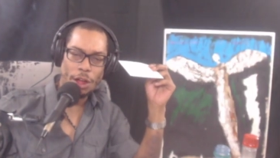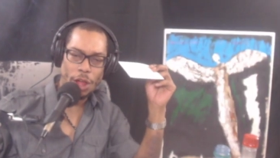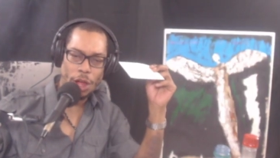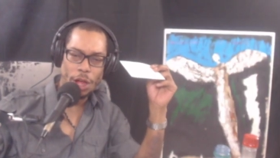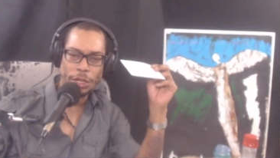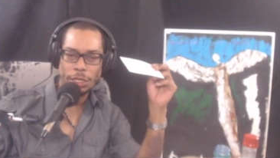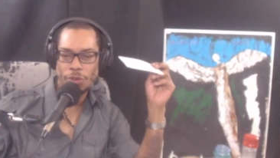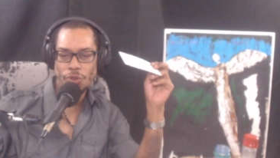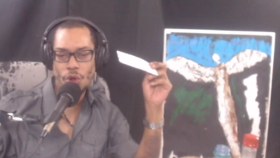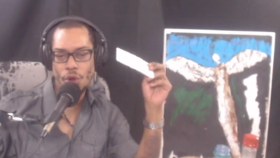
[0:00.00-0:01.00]
look.
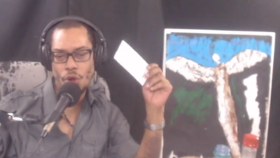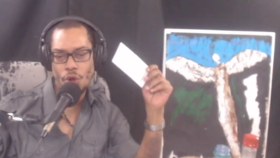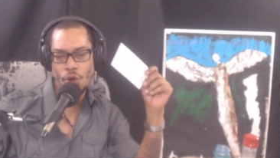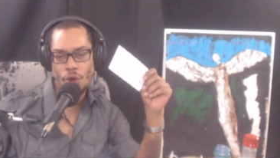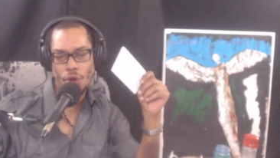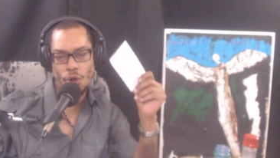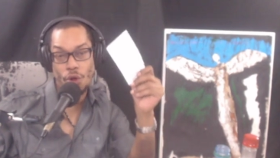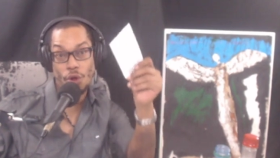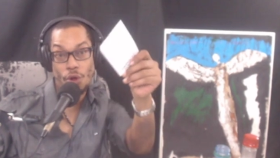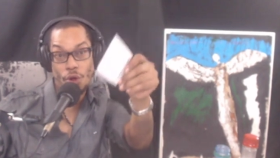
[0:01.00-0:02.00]

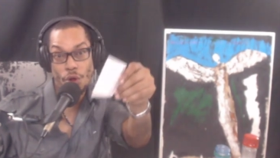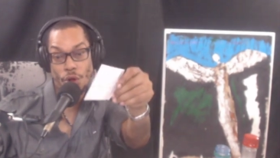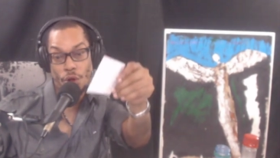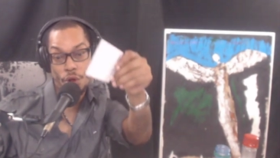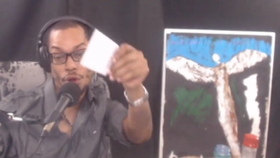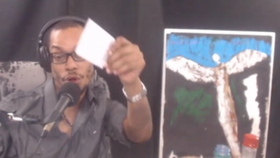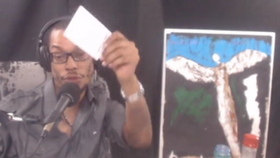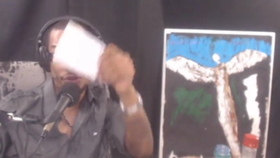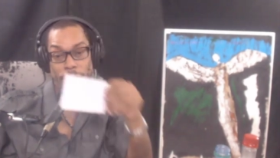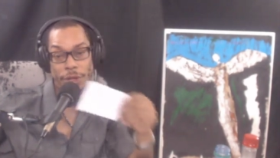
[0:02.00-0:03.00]
Yes.